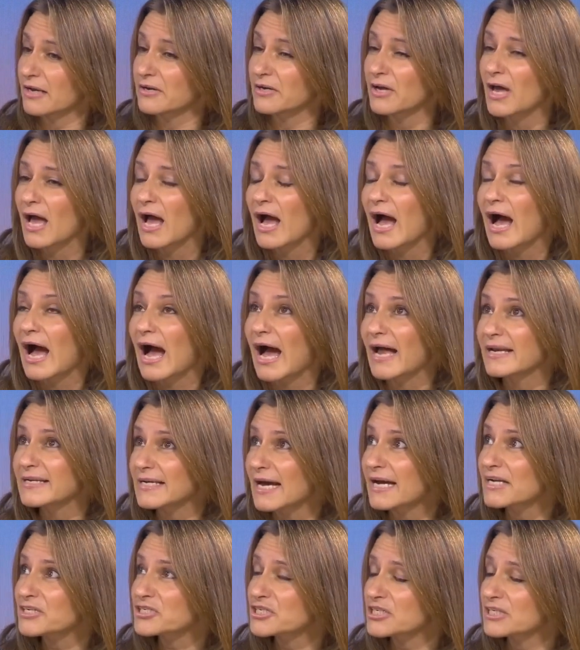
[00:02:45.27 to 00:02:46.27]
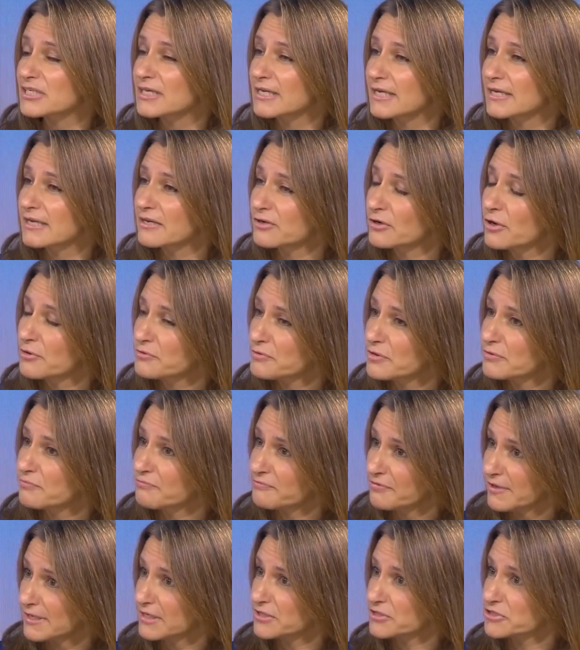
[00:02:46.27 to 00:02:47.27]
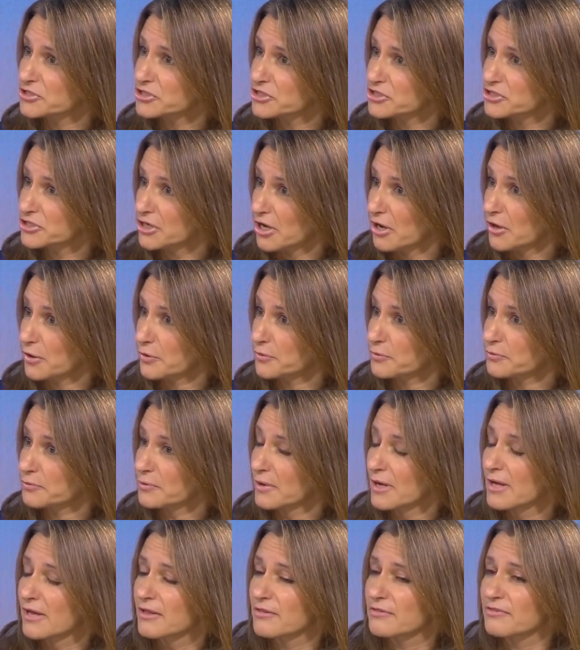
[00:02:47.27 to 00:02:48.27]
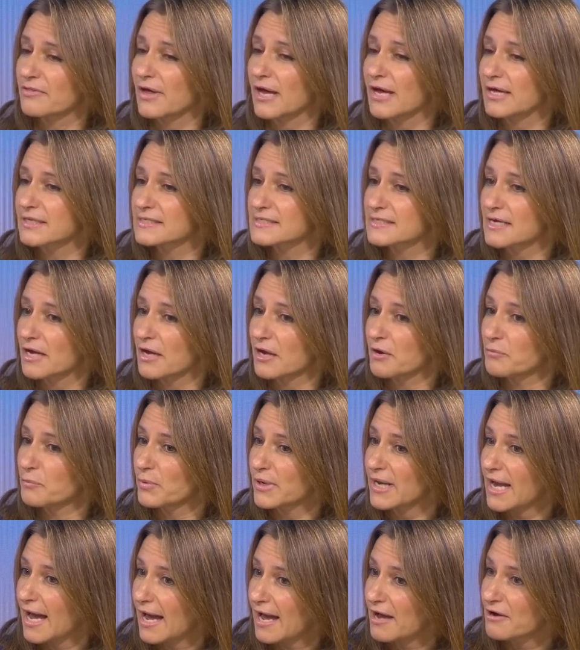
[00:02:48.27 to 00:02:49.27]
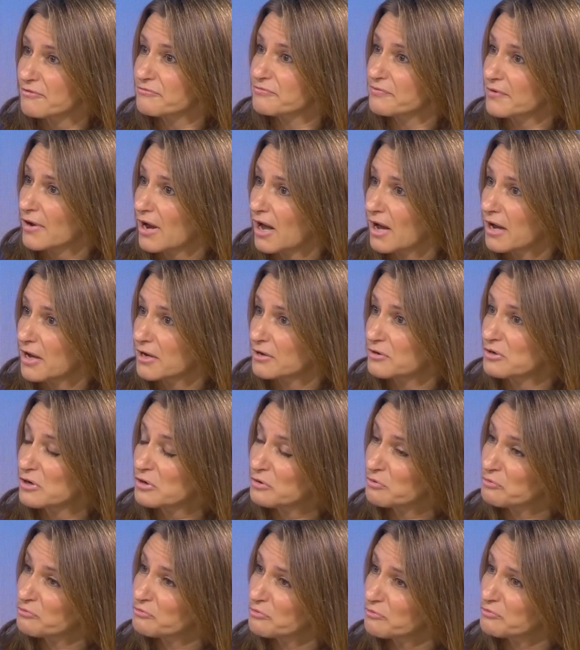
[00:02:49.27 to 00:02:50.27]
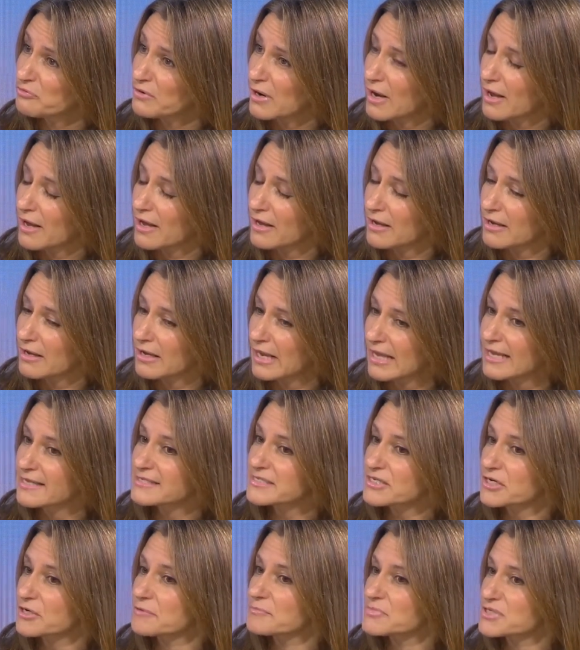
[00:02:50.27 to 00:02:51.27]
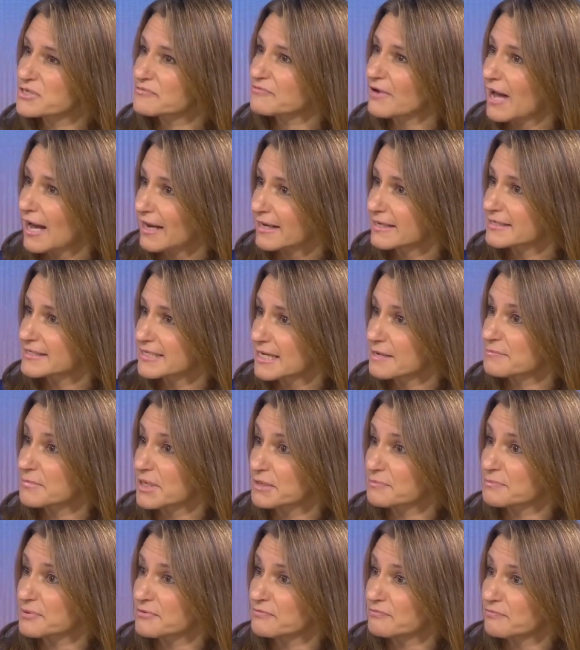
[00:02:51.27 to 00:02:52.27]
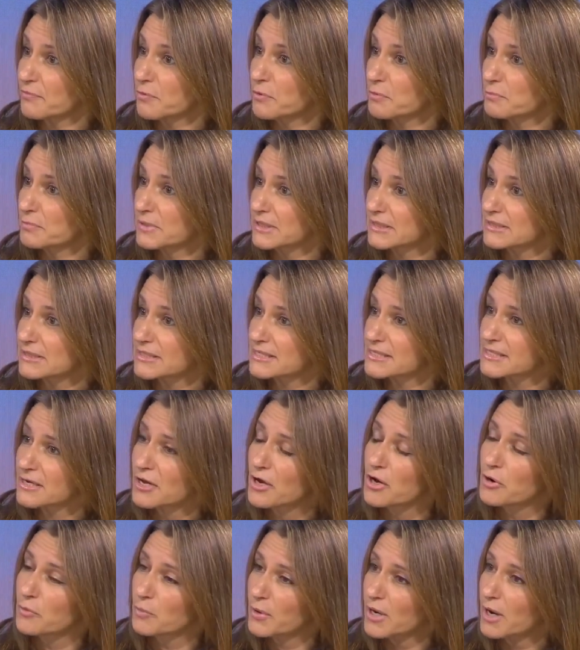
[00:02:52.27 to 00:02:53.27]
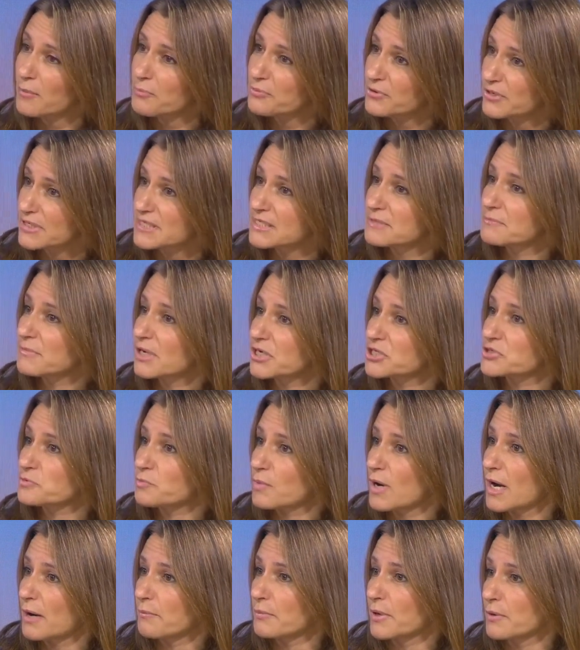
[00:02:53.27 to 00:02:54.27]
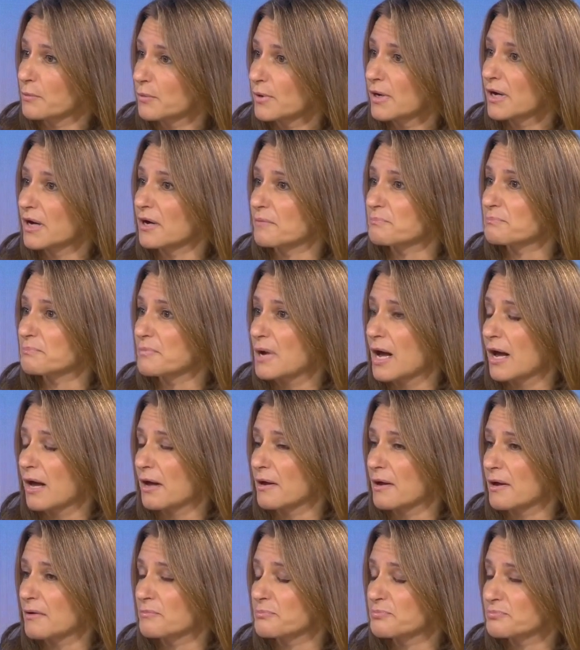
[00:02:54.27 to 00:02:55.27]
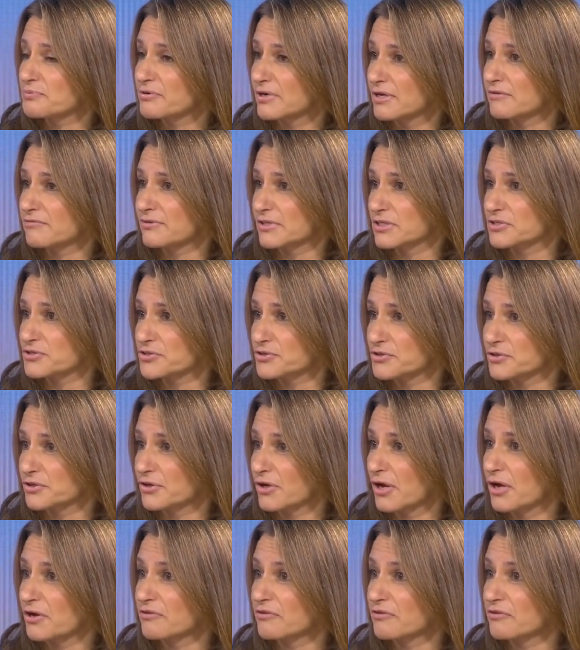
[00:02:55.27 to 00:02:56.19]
And actually, the figures show that we have, in terms of academic performance, we are pretty much where we were previous to COVID.